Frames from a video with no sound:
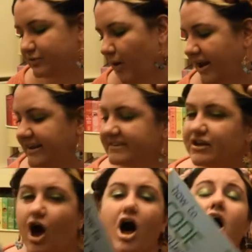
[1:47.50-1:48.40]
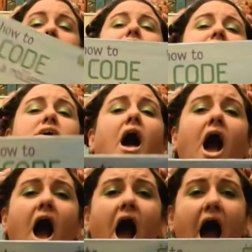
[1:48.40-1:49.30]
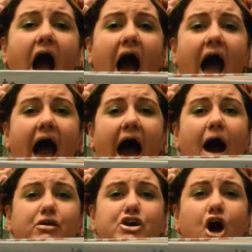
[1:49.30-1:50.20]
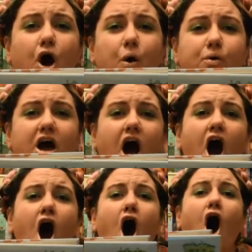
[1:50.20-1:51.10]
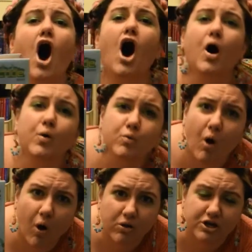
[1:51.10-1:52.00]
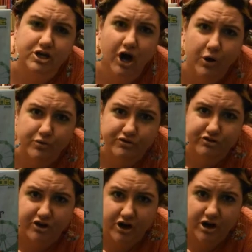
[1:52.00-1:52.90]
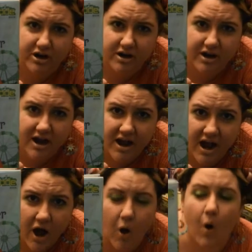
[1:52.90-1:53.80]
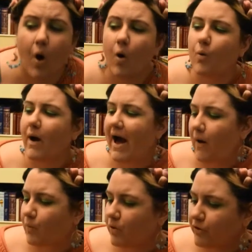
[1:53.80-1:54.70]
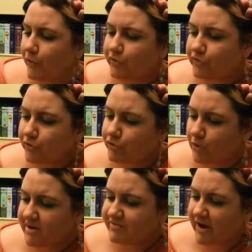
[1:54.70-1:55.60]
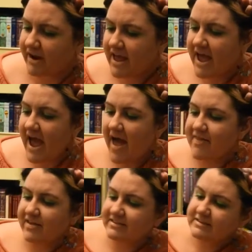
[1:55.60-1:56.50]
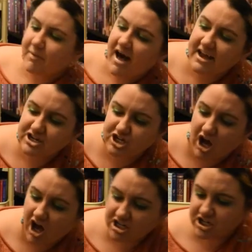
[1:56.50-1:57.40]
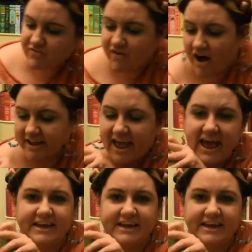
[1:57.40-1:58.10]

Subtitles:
one is called How to Code a Roller Coaster. Oh wow, roller coasters are so much fun. And this is by Josh Funk, and